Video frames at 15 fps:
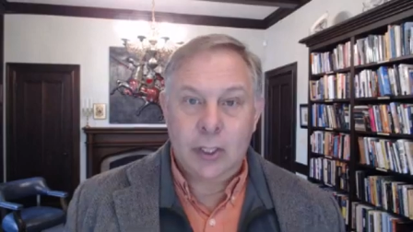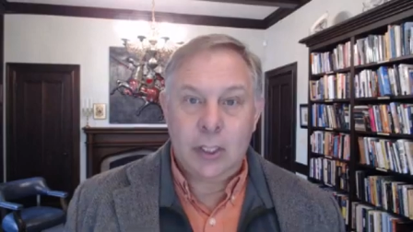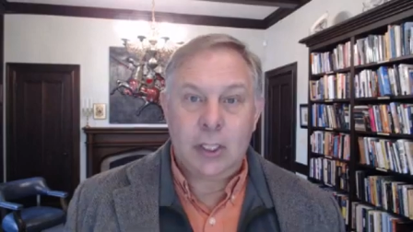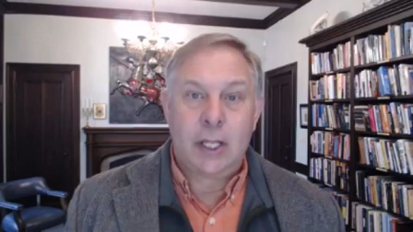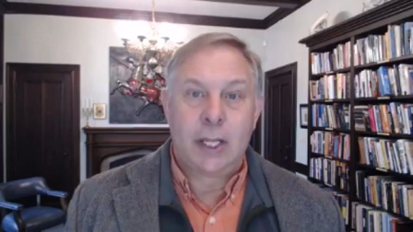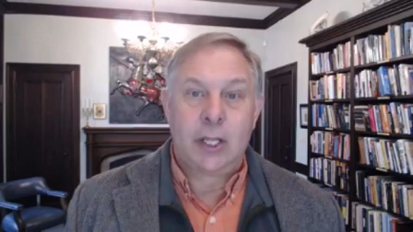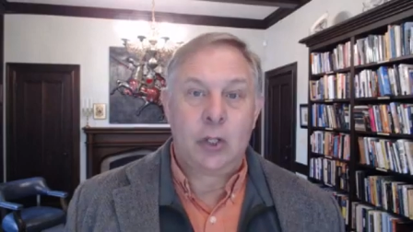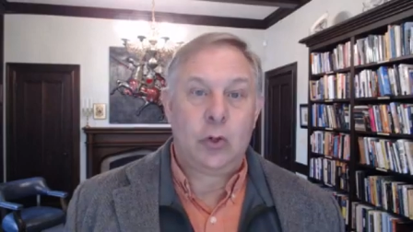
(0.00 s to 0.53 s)

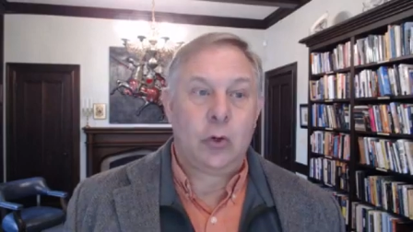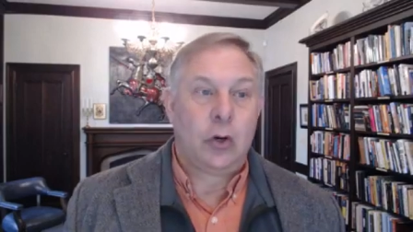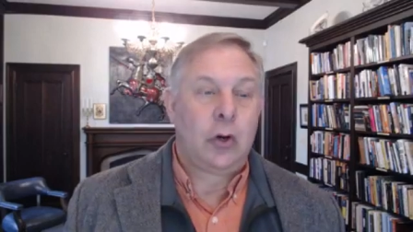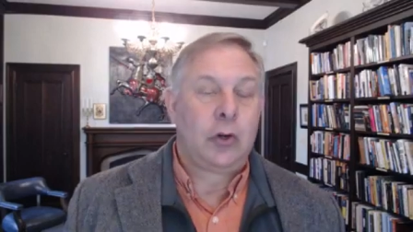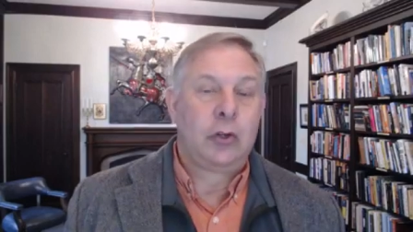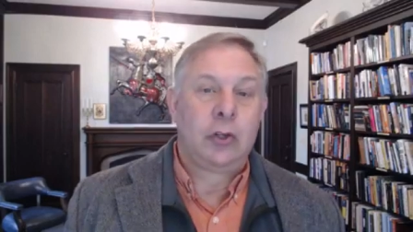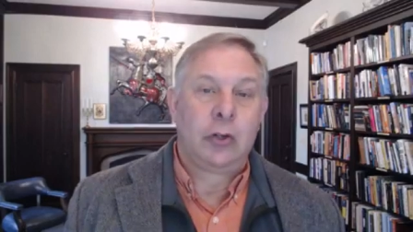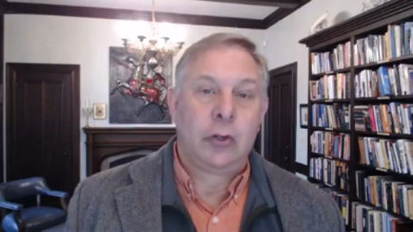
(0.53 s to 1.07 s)
Like
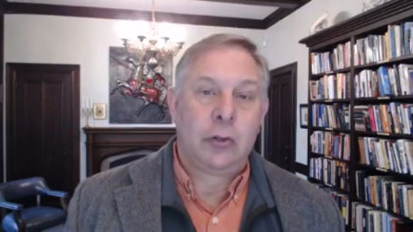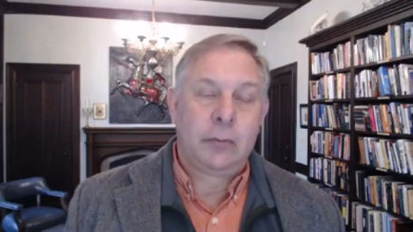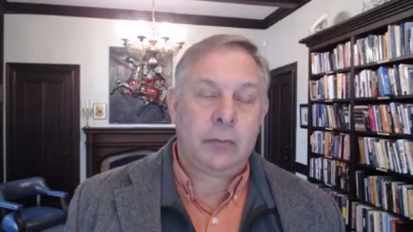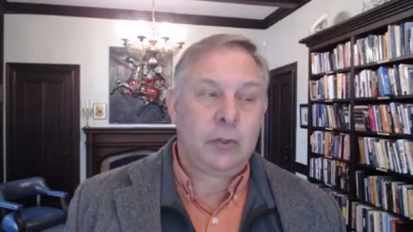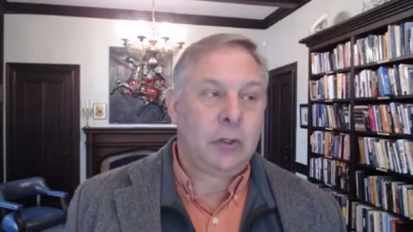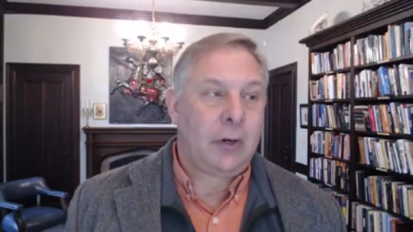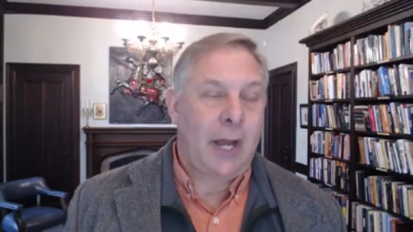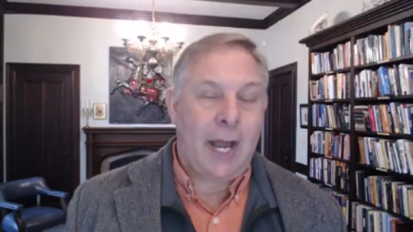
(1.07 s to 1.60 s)

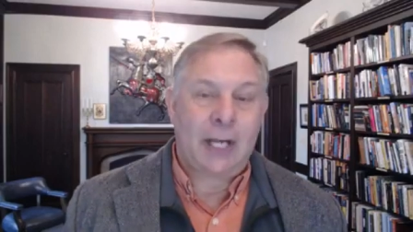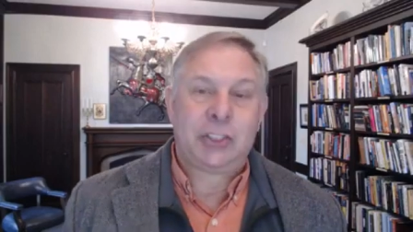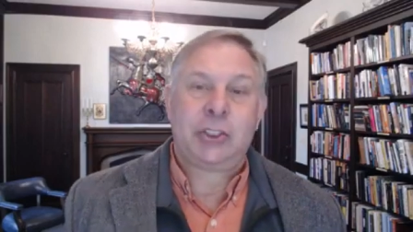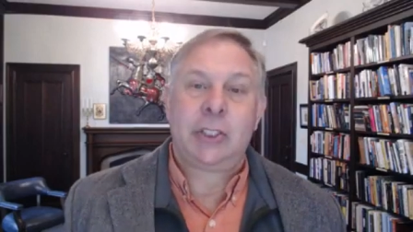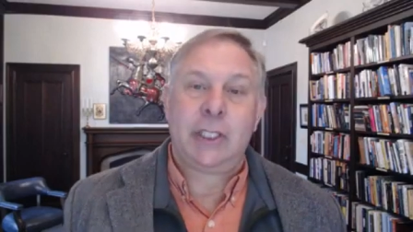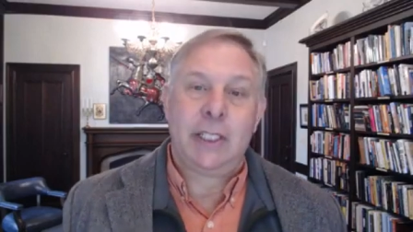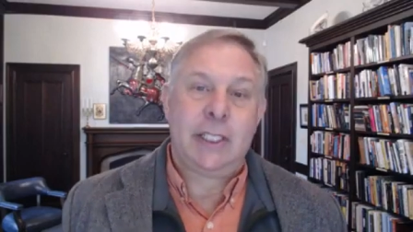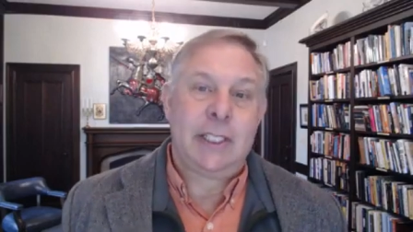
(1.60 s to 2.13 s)
you're
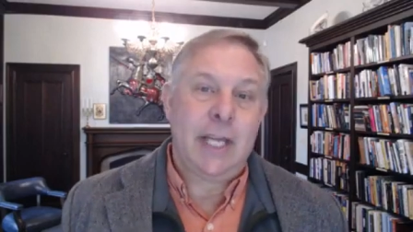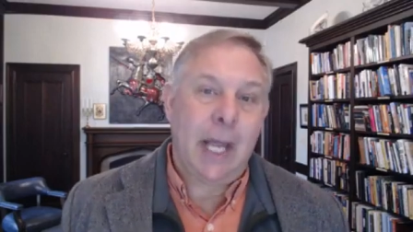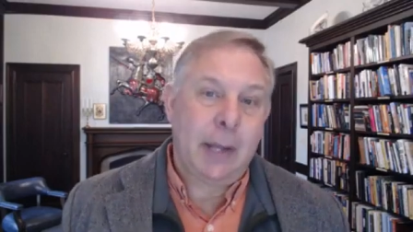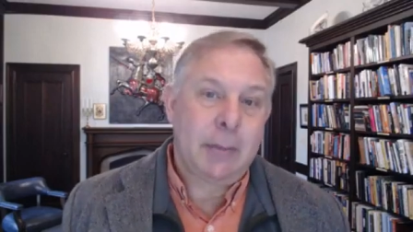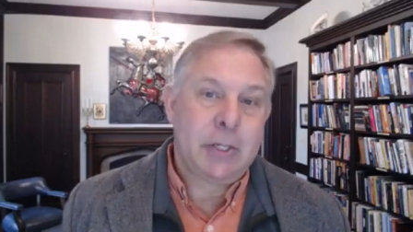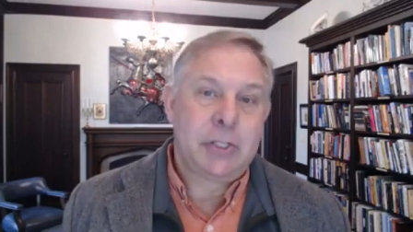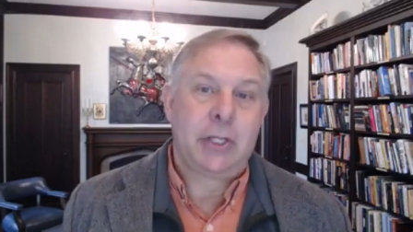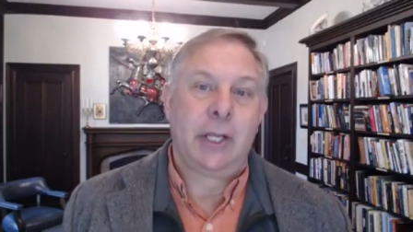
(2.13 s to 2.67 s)
actually
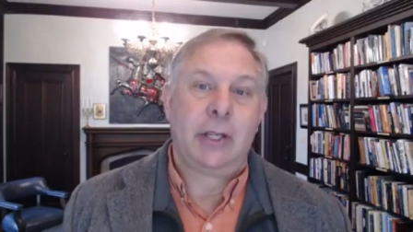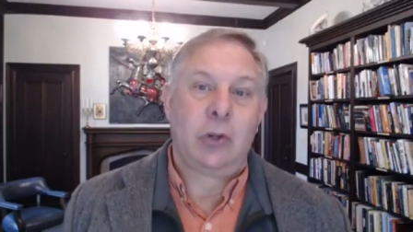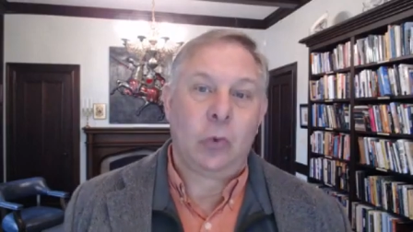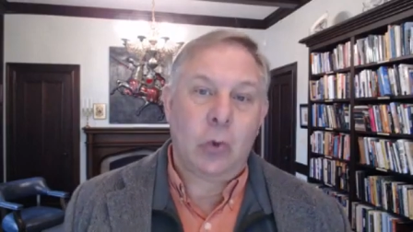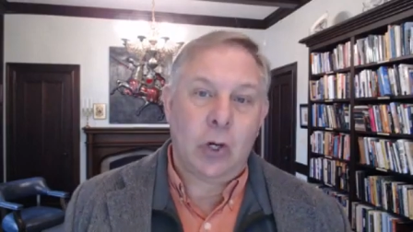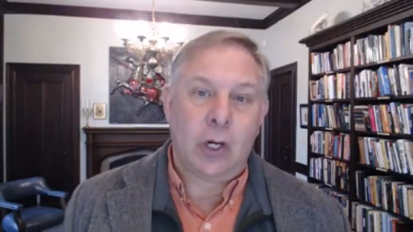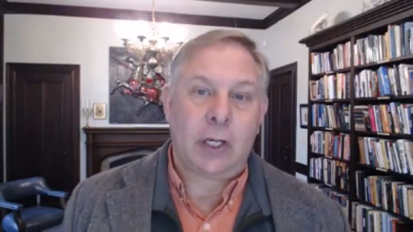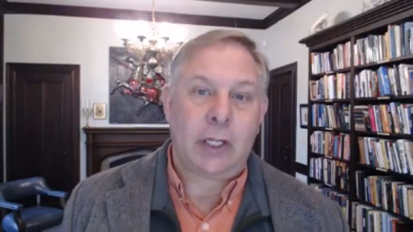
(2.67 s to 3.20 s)
damaging the
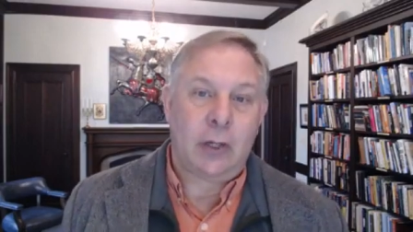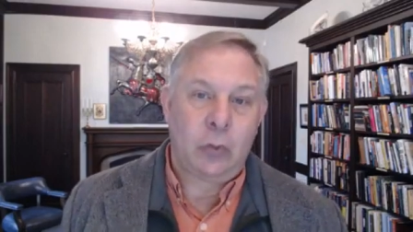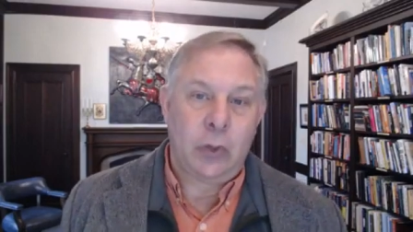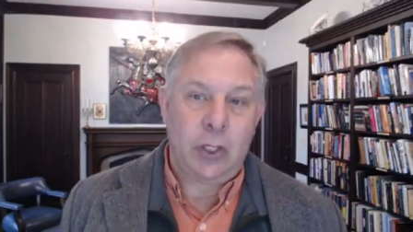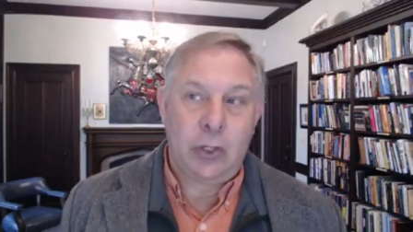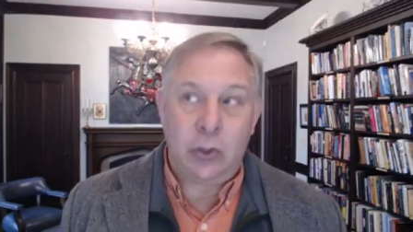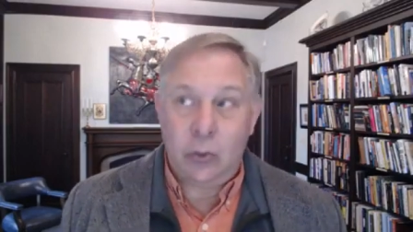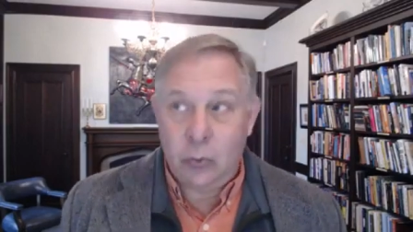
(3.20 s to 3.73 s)
work that
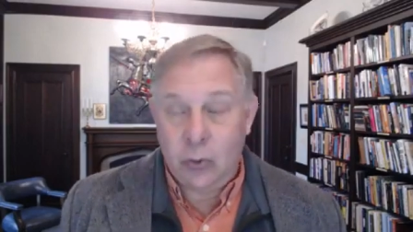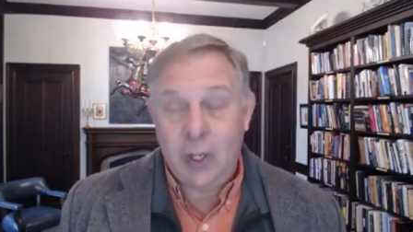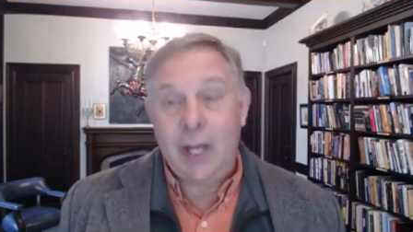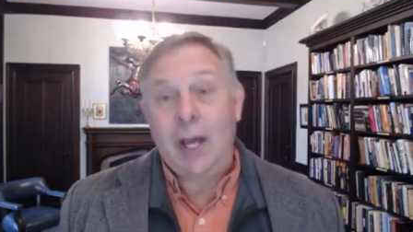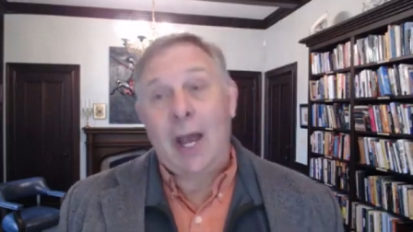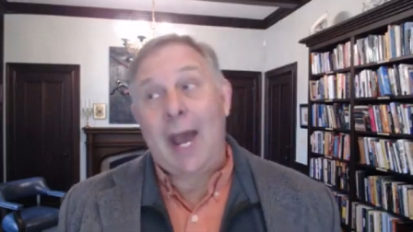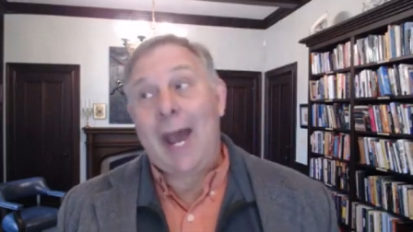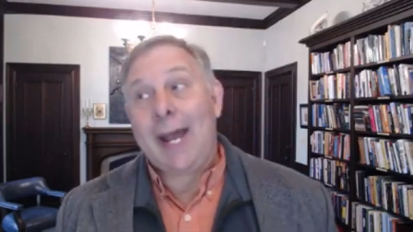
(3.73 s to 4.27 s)
we do
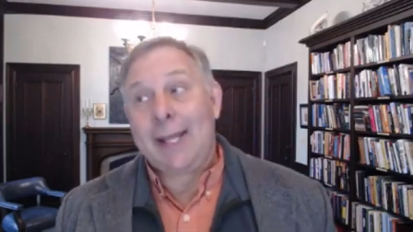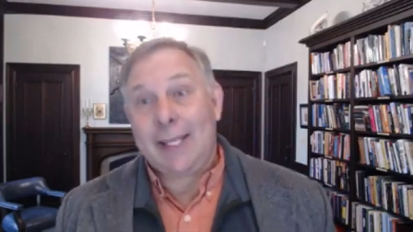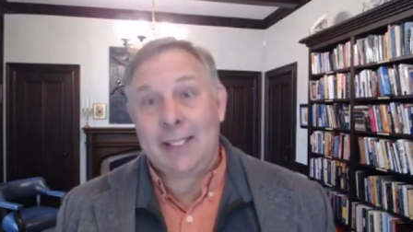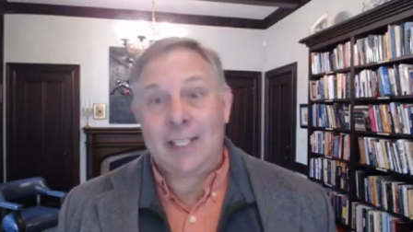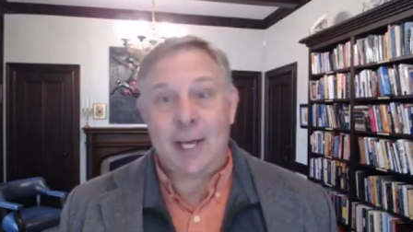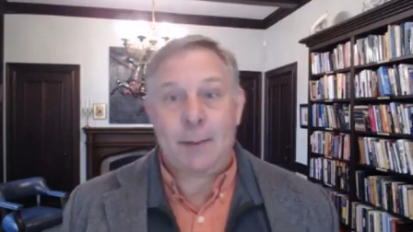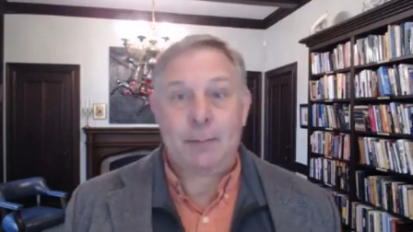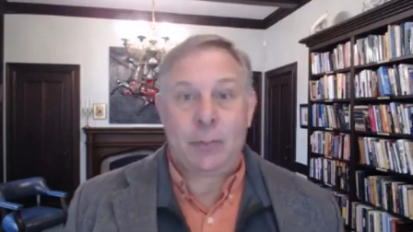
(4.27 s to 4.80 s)
at the
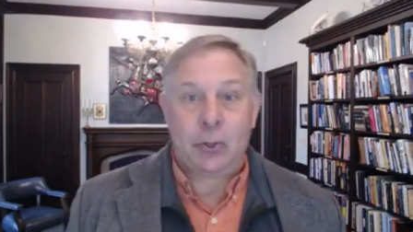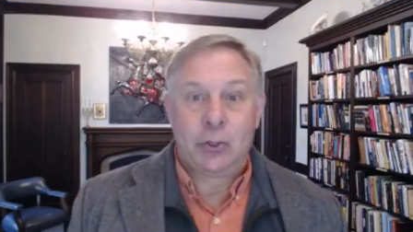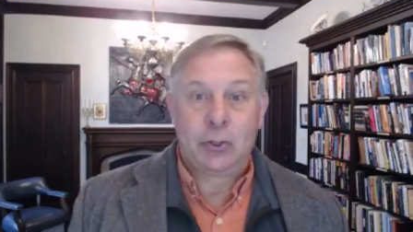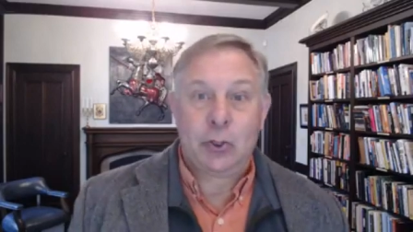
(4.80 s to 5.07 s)
temple.